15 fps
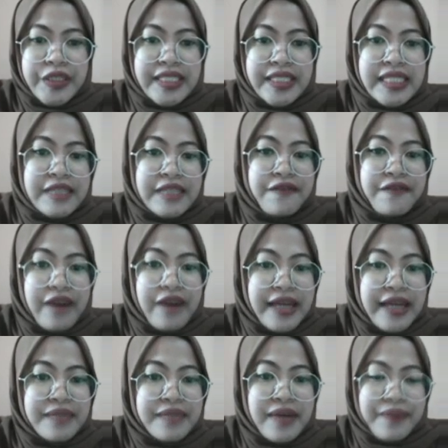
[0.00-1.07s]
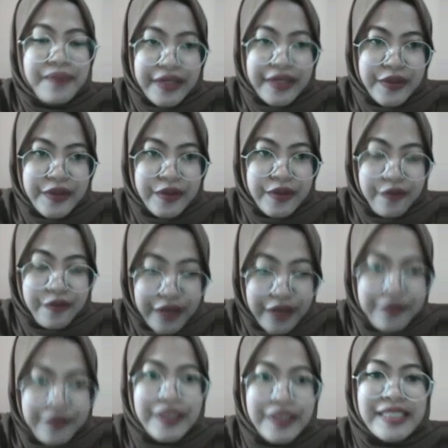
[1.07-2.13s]
justified by
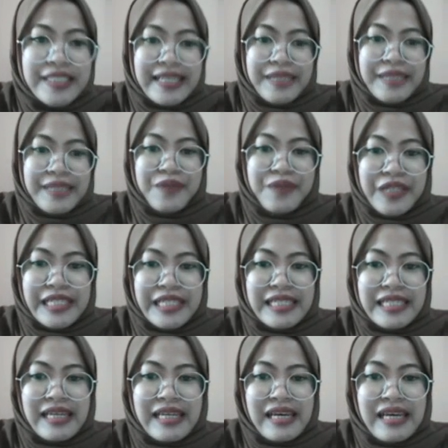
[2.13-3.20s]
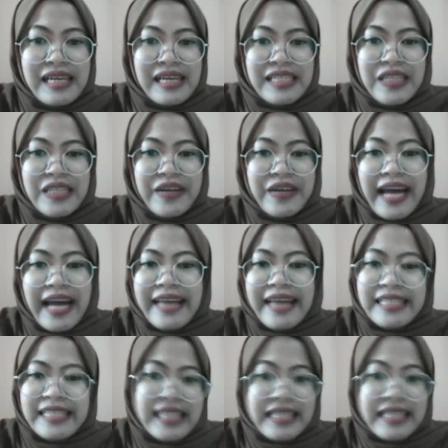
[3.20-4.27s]
previous experts. So yeah, it's
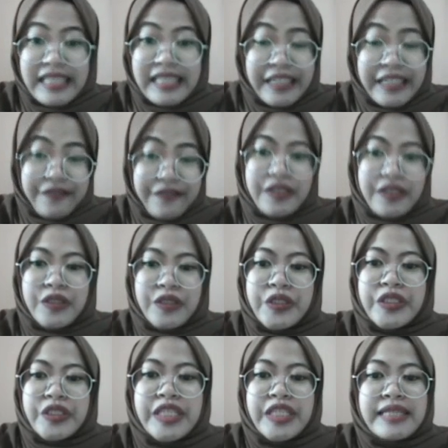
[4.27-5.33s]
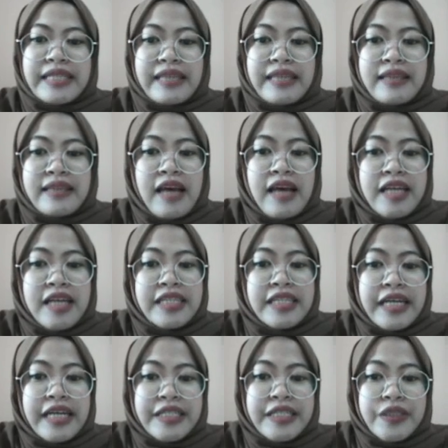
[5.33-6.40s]
slightly different too. And then
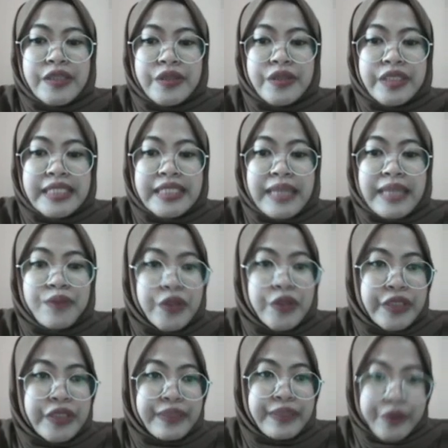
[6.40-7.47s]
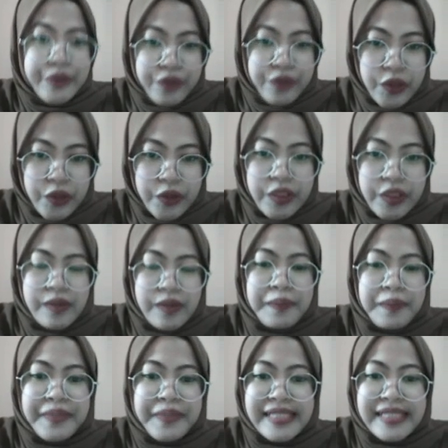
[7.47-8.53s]
regarding to step 2 in move 2,
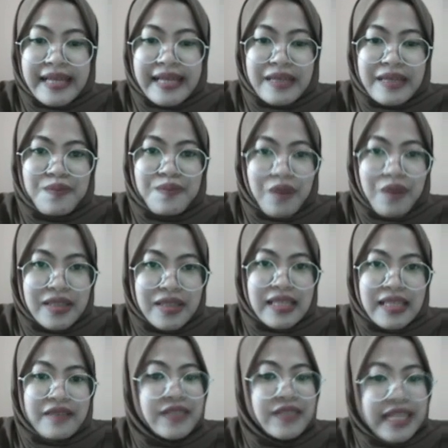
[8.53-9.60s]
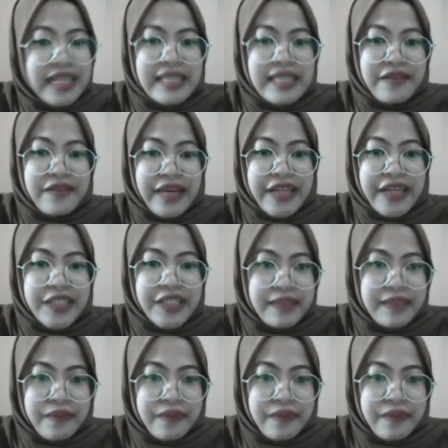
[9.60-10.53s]
presenting positive justification,